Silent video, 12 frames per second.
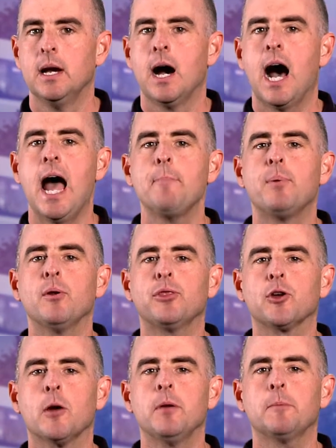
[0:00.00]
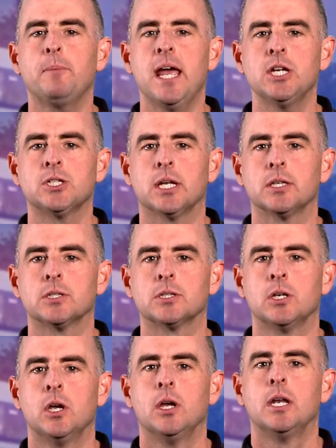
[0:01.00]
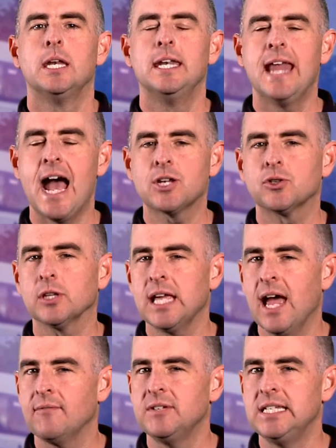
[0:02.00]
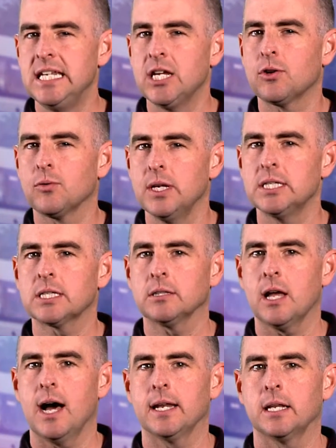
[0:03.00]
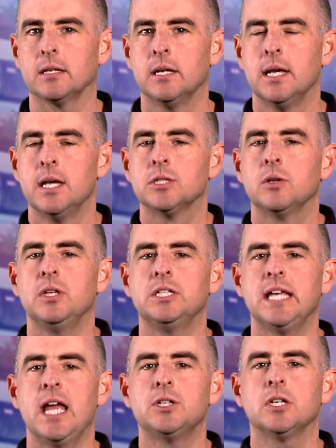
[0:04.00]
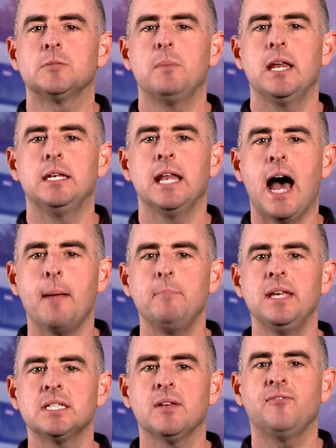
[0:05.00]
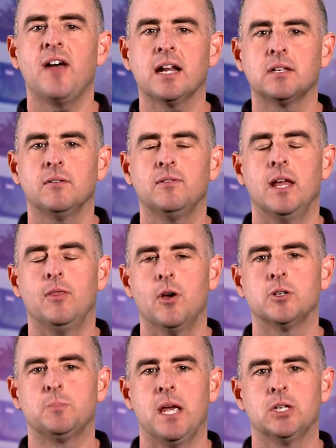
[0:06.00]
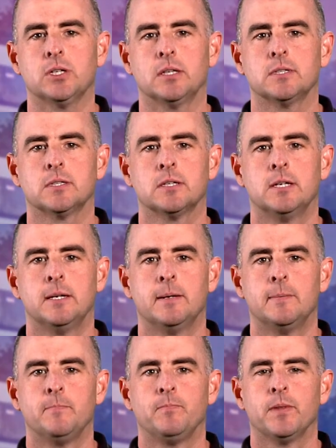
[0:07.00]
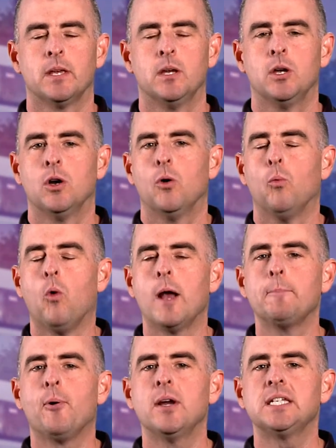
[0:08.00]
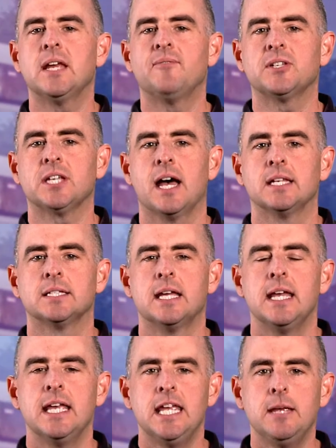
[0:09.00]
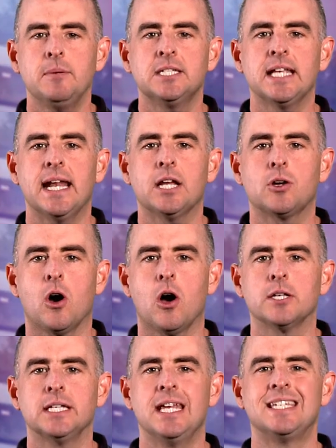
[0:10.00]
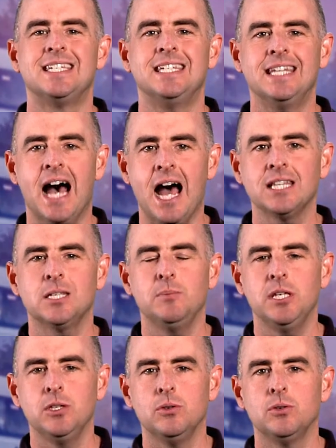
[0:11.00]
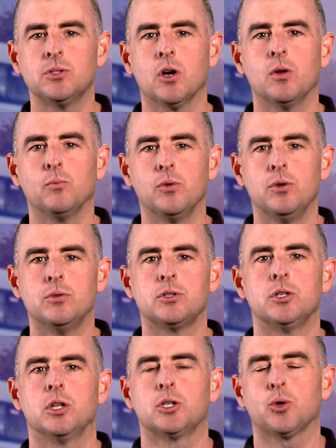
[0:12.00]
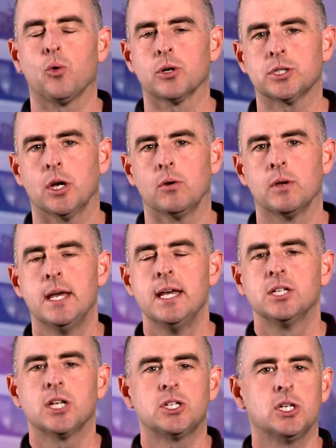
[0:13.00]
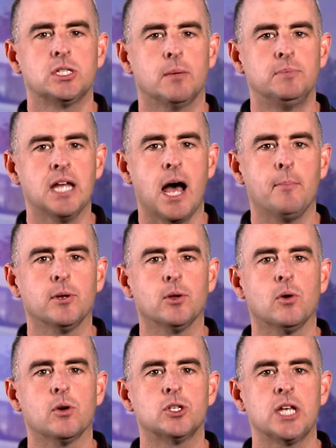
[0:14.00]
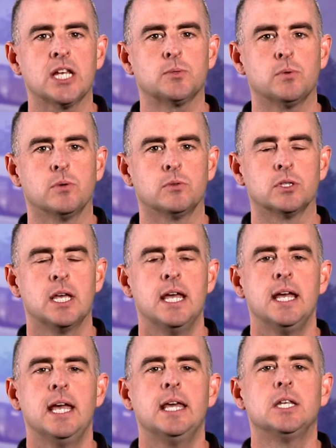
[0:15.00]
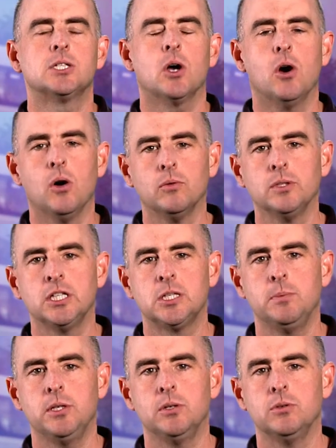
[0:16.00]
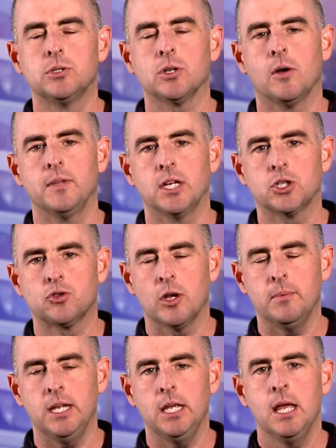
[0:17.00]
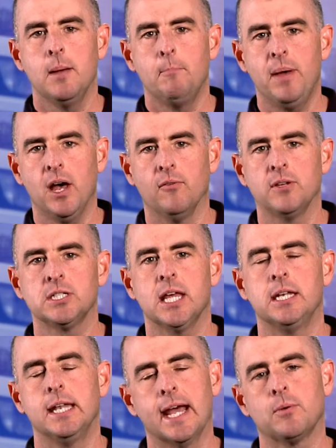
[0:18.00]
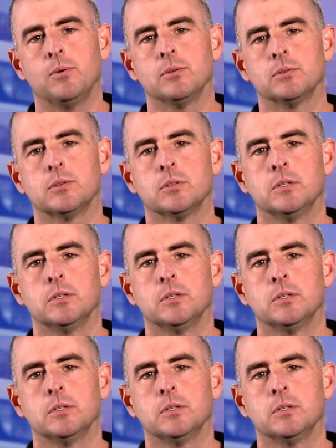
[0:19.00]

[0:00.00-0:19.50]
Hypothermic patients naturally have decreased clotting, so these agents may not be as effective in those patients. One point to emphasize, hemostatic gauze is not to be used on wounds to the torso, such as abdominal or chest wounds. It is only to be used on the extremity, pelvis, and neck wounds.